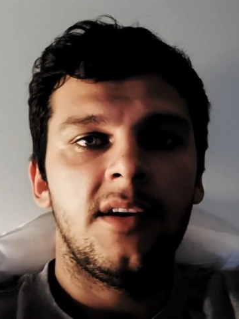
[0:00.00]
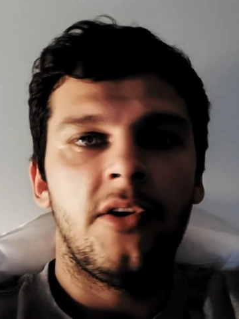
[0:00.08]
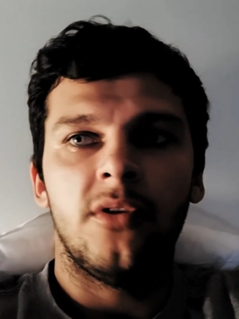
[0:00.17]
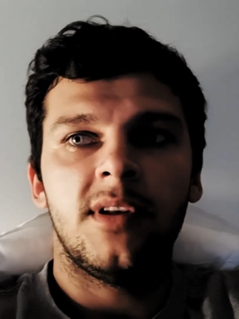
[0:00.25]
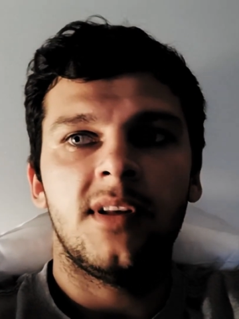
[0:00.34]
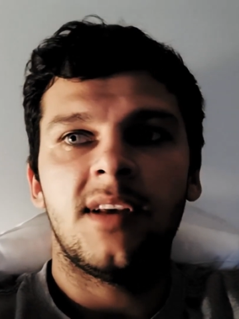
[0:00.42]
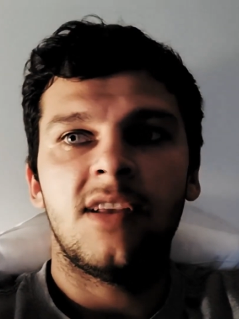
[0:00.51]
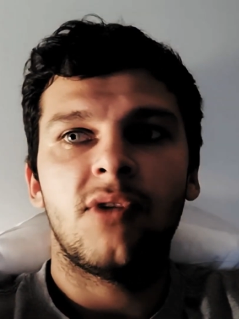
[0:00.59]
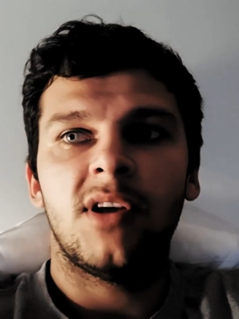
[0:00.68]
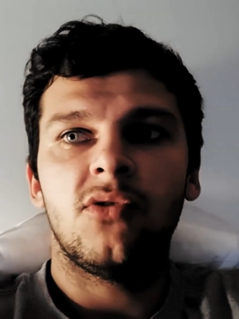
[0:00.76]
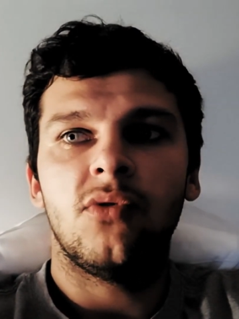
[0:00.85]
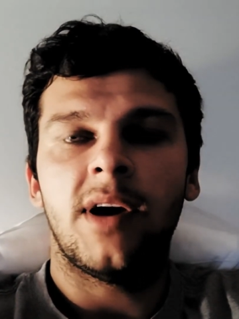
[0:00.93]
that I
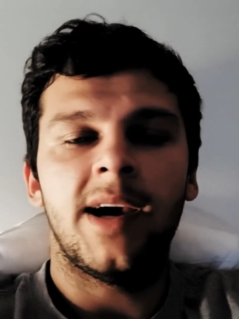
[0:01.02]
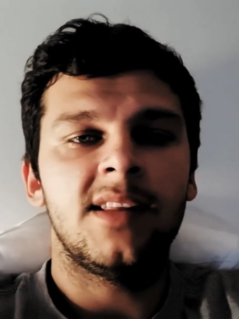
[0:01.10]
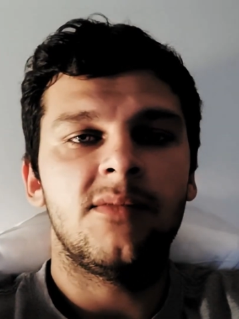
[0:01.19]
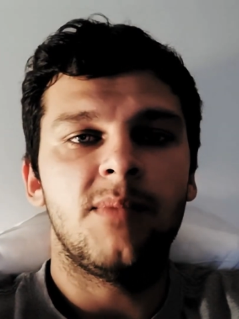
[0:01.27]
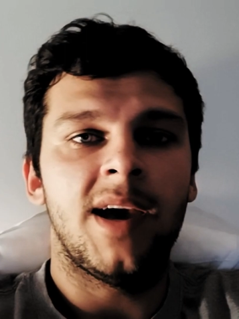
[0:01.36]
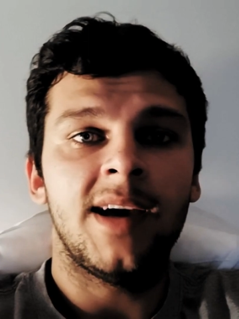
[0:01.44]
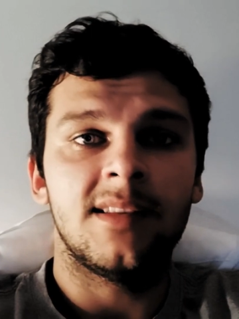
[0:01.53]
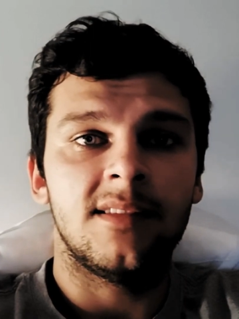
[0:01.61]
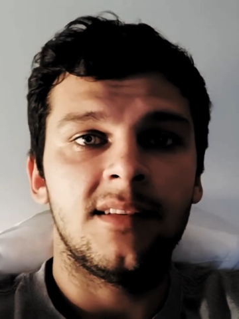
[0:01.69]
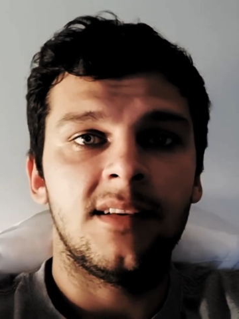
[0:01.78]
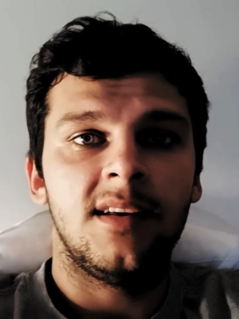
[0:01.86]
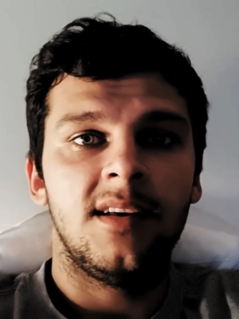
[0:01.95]
try to hide
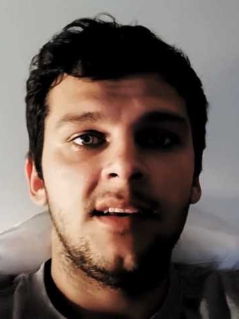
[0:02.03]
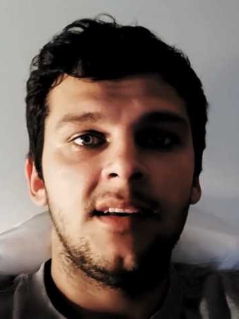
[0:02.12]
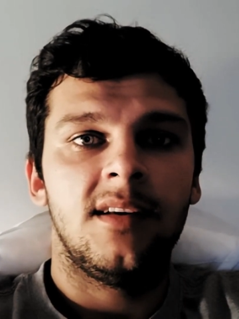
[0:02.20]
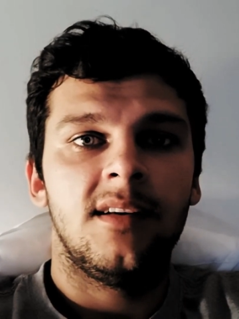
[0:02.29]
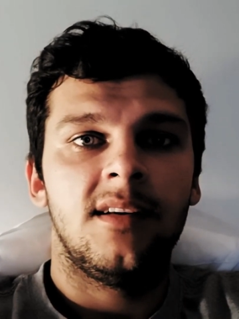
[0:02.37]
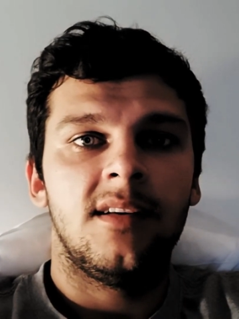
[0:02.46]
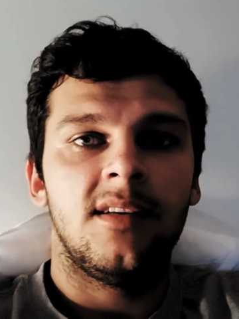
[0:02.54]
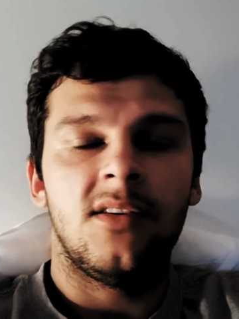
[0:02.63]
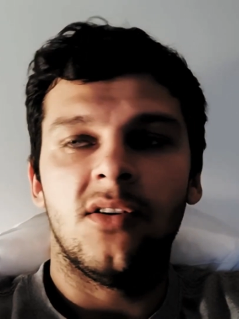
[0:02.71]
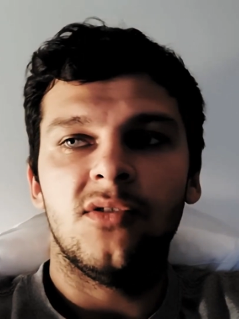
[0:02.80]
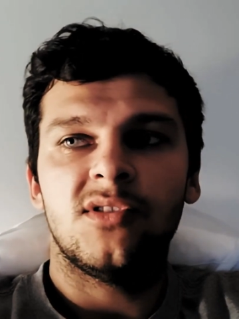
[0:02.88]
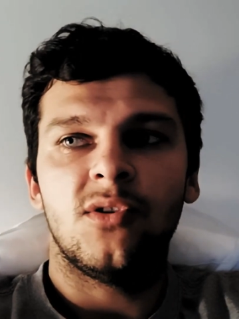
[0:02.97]
behind,
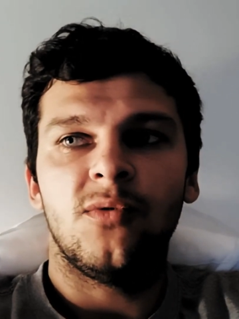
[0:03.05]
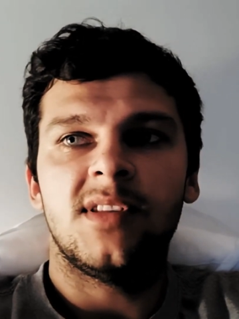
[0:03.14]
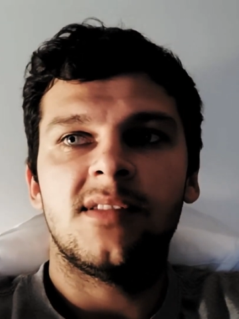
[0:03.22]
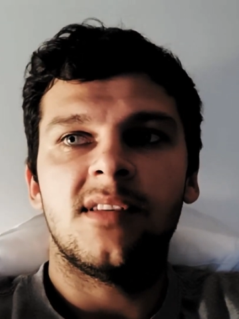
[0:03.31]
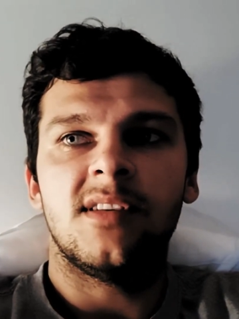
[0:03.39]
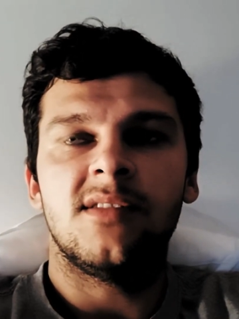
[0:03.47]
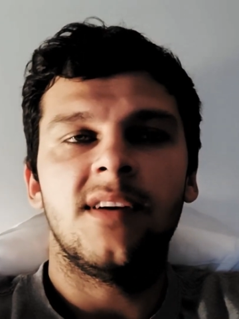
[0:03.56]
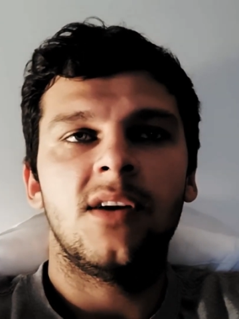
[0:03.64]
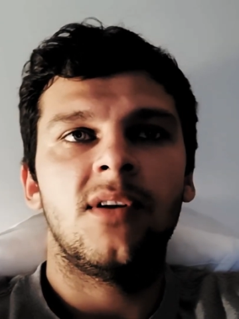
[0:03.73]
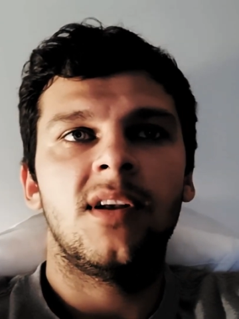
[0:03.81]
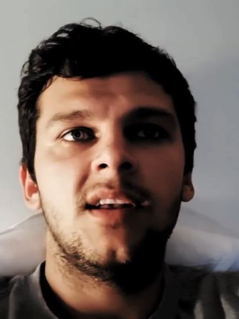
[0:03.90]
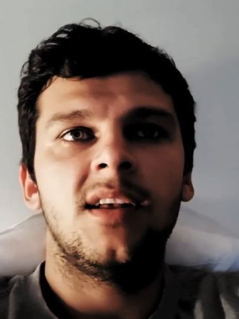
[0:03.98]
so it's
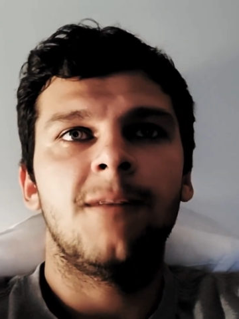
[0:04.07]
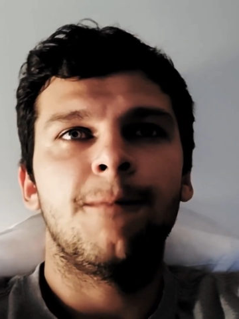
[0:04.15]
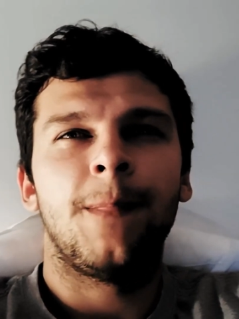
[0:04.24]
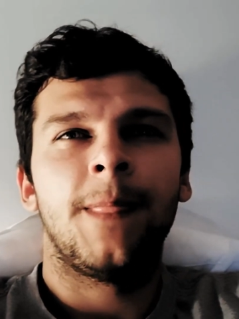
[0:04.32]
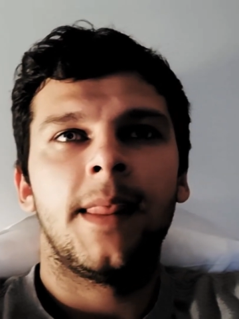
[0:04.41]
very